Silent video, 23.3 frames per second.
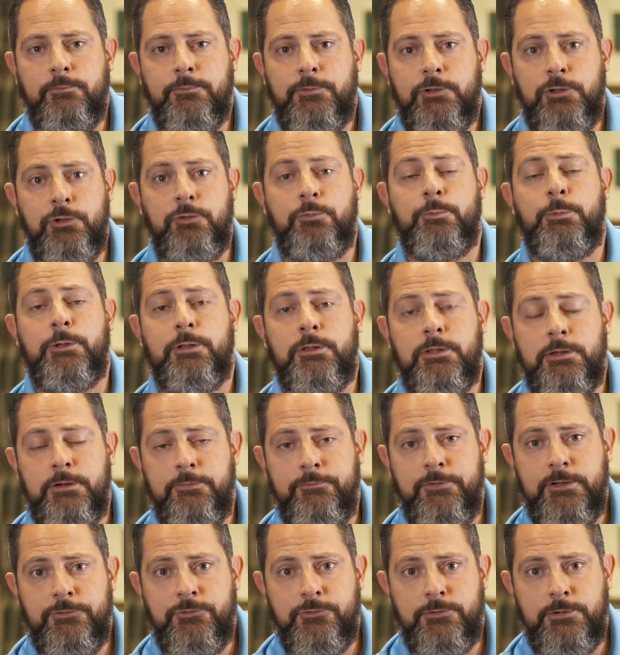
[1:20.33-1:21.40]

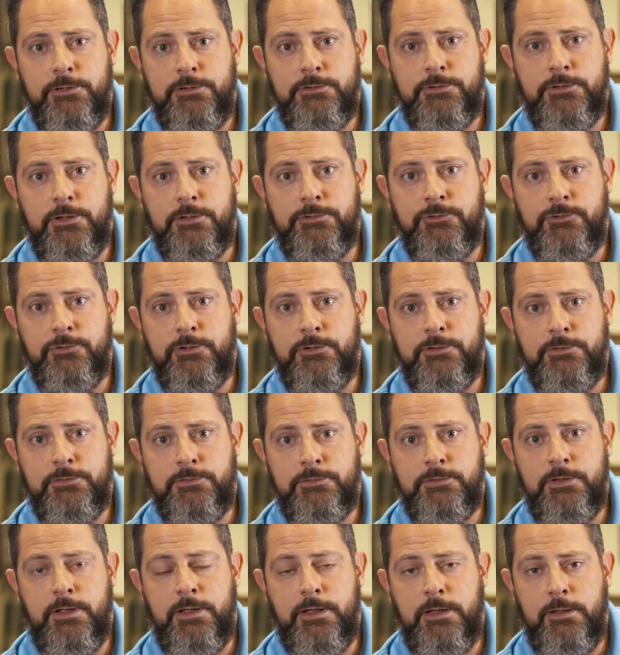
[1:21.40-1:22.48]
cumulative injuries such
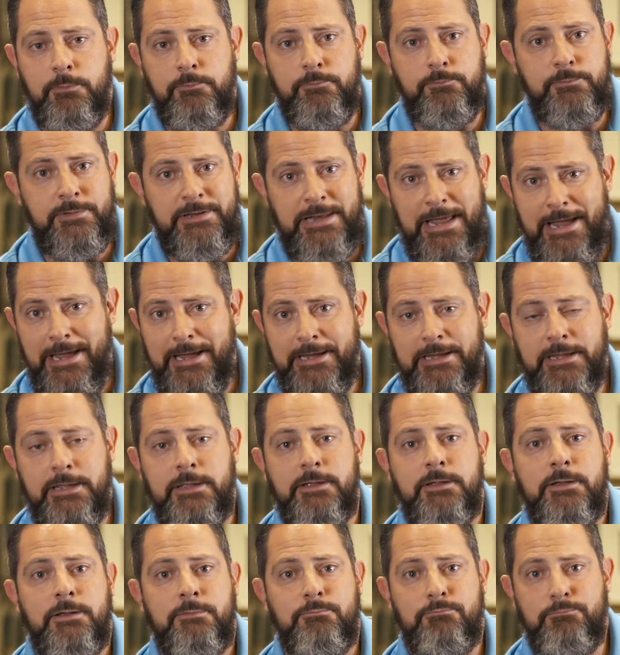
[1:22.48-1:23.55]
as neck,
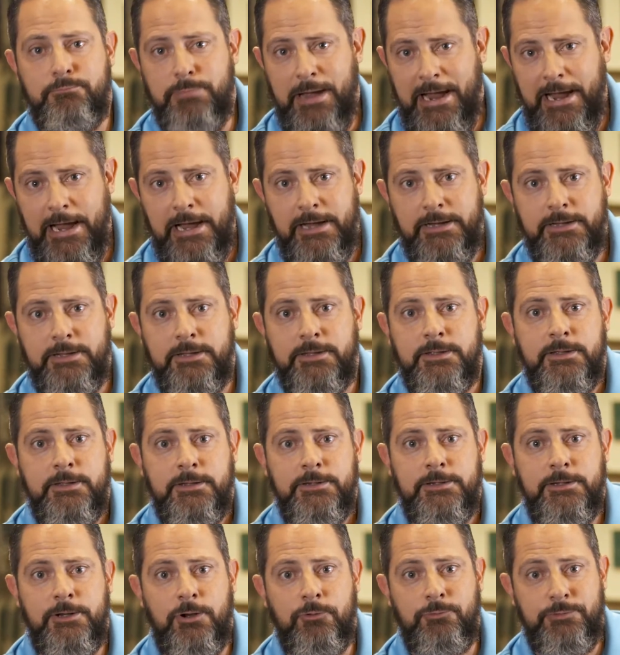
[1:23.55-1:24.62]
back,
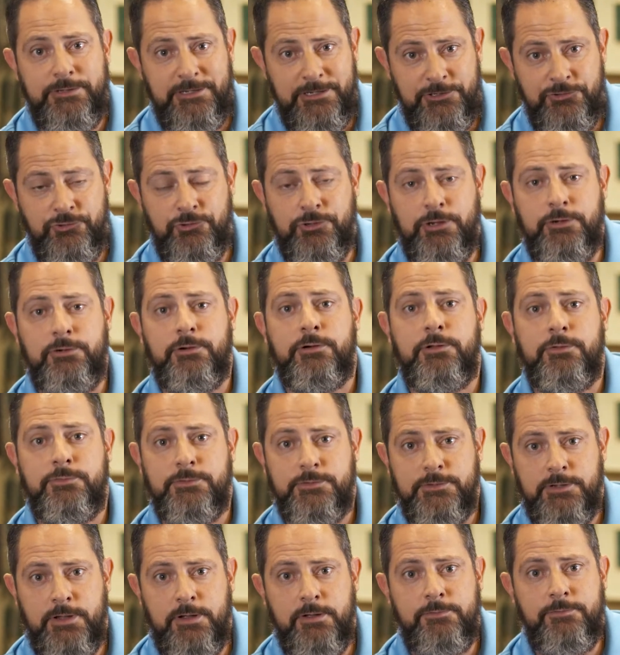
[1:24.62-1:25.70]
degenerative
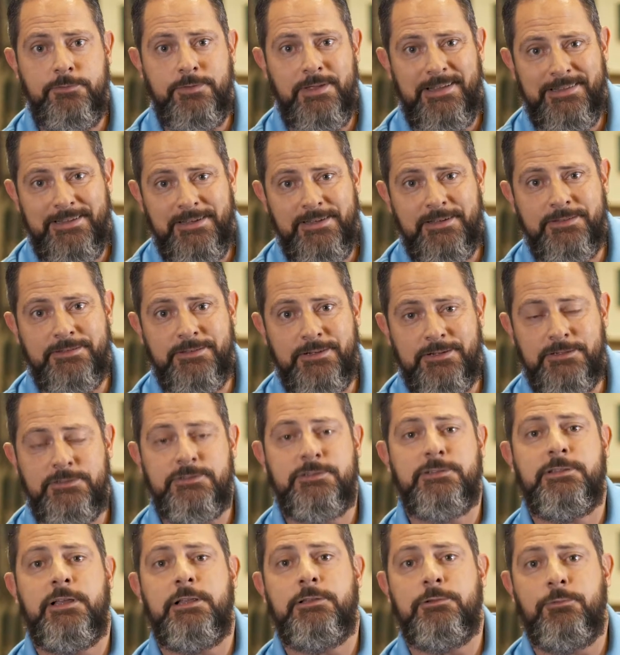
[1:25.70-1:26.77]
stuff that is
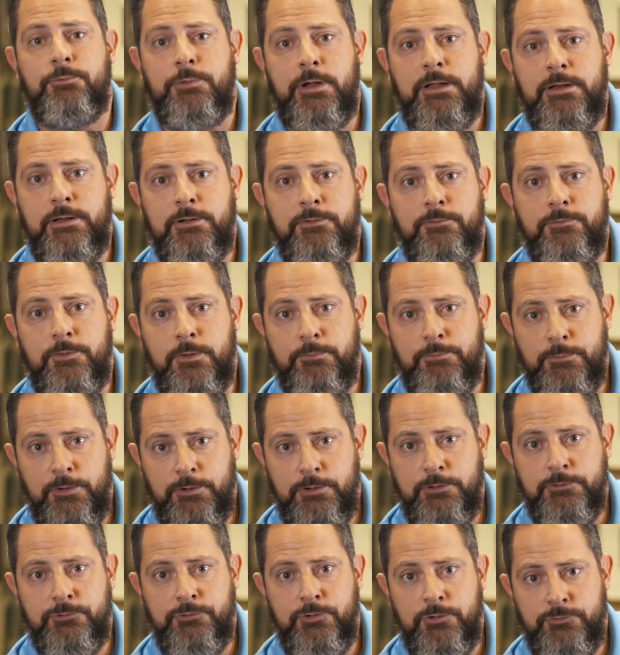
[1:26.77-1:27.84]
accelerated from
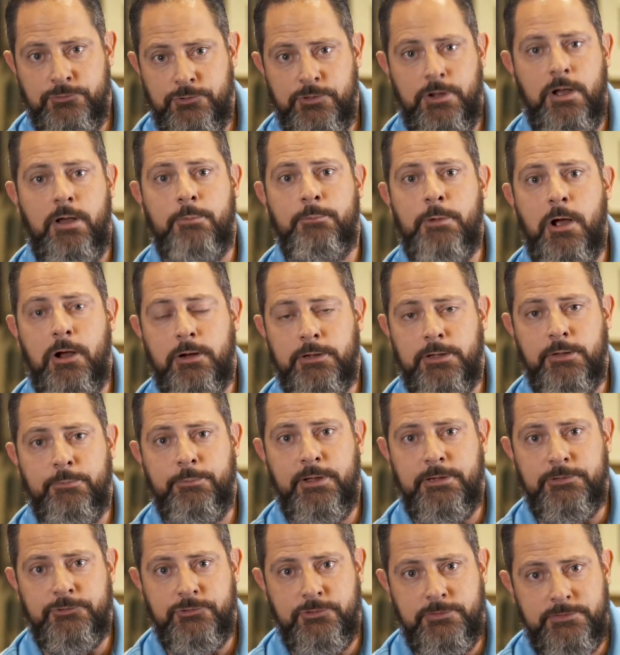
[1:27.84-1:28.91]
their job
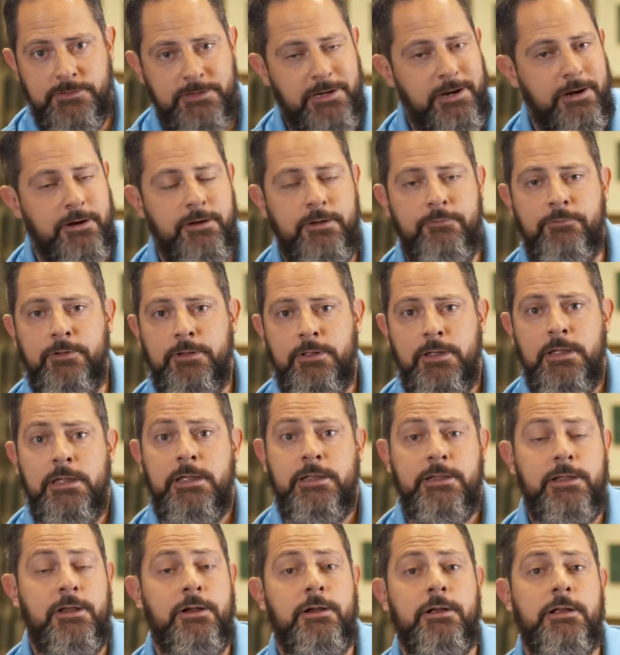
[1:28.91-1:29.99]
occupations,
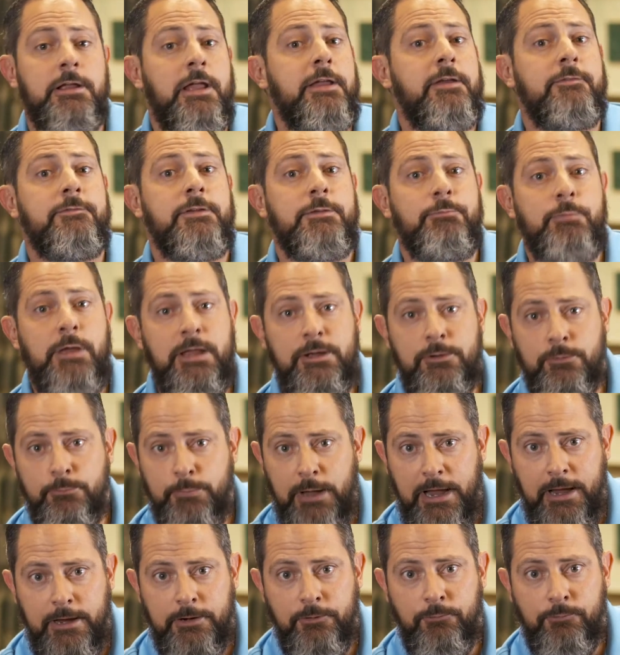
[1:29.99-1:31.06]
carrying a heavy mail
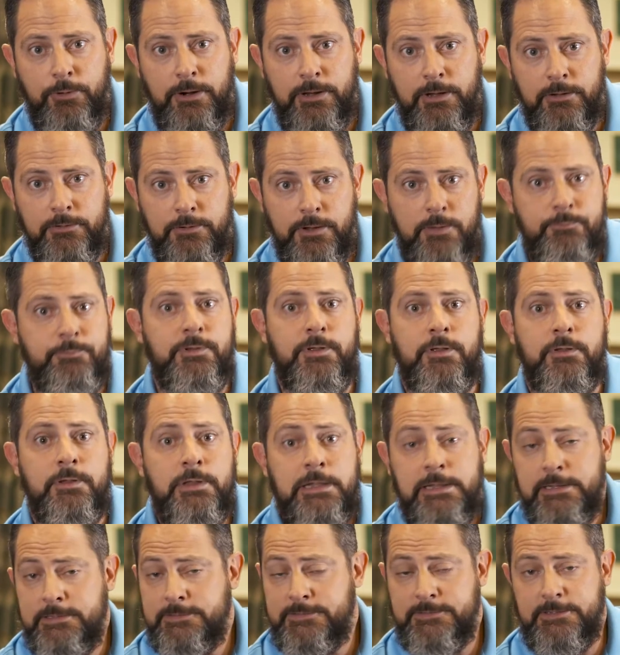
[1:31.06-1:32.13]
bag around up to
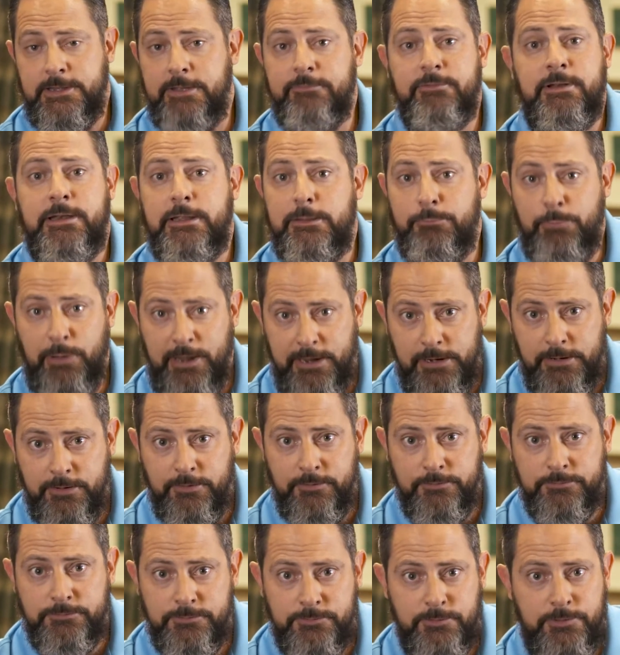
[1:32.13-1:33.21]
70
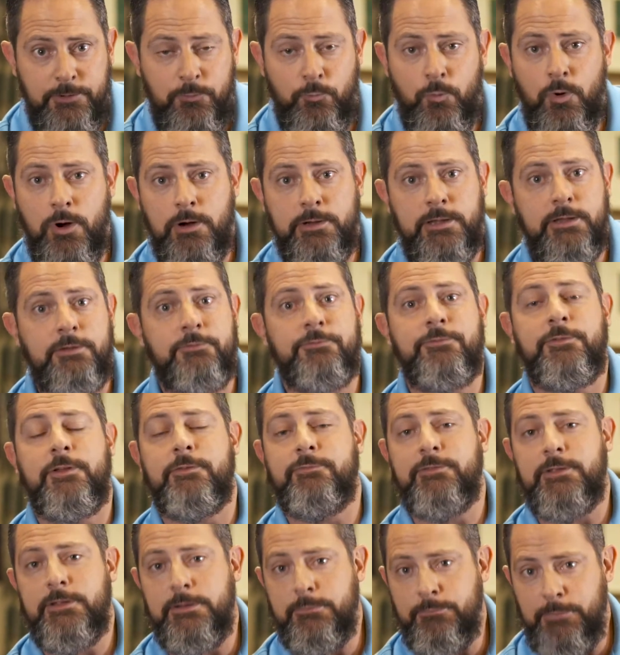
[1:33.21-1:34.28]
pounds, walking
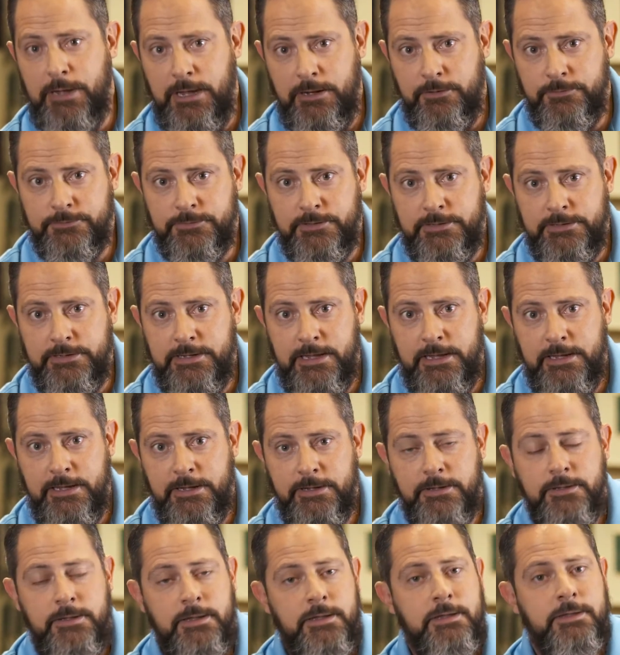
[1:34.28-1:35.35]
15 miles a
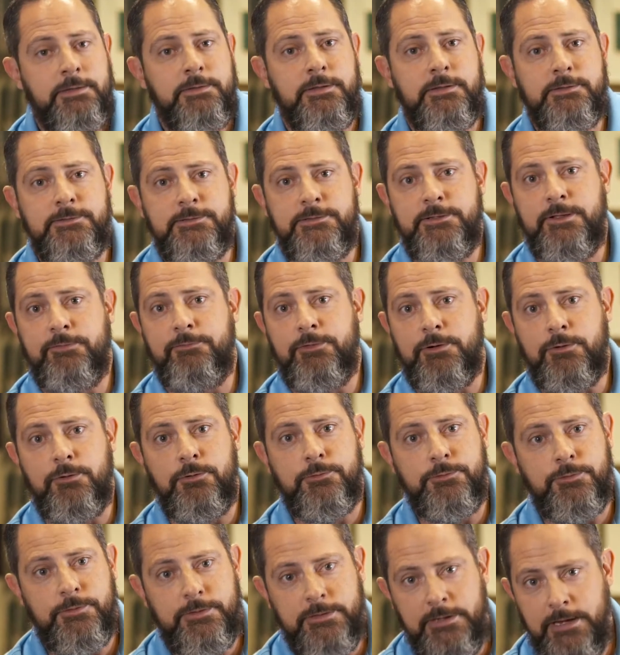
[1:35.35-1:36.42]
day. That's
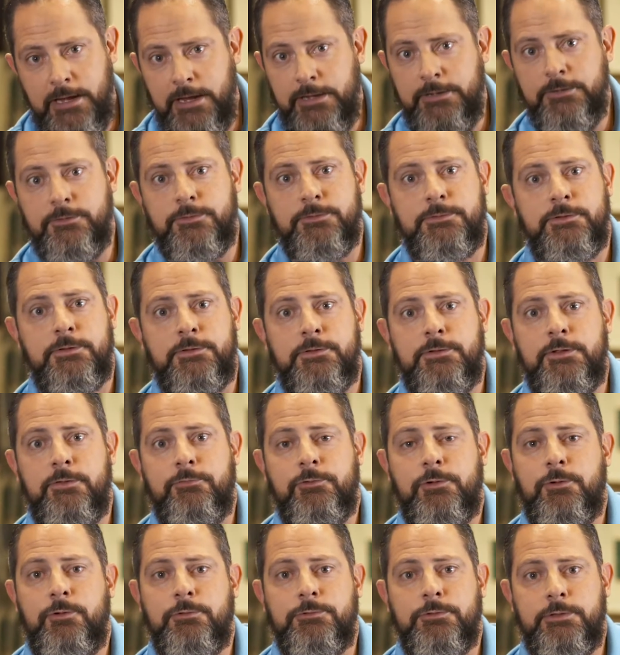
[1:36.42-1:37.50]
difficult on the ankles, it's
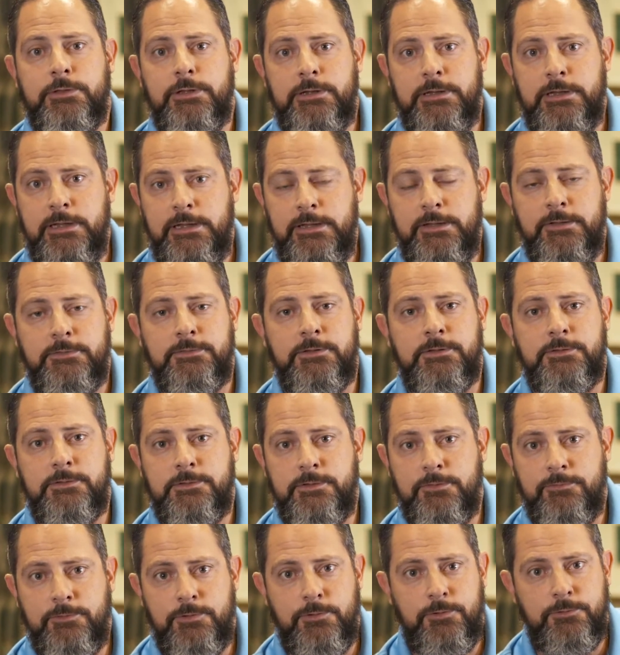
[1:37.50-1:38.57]
difficult on the knees, it's
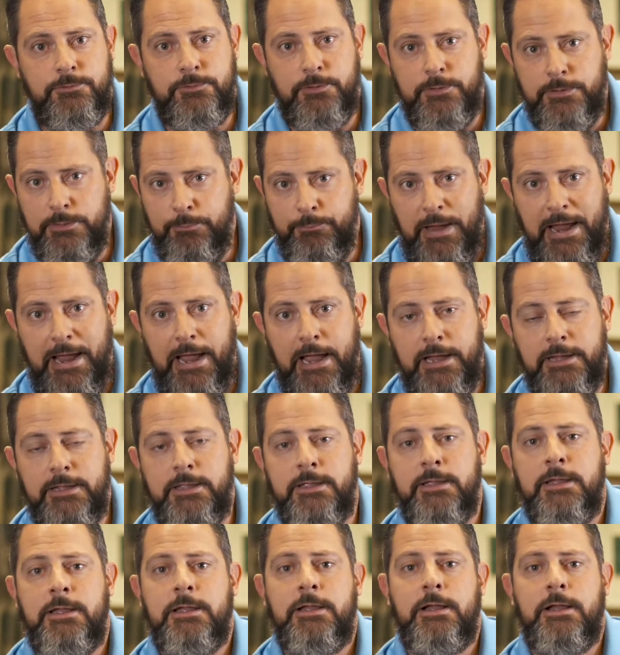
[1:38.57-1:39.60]
difficult on the back.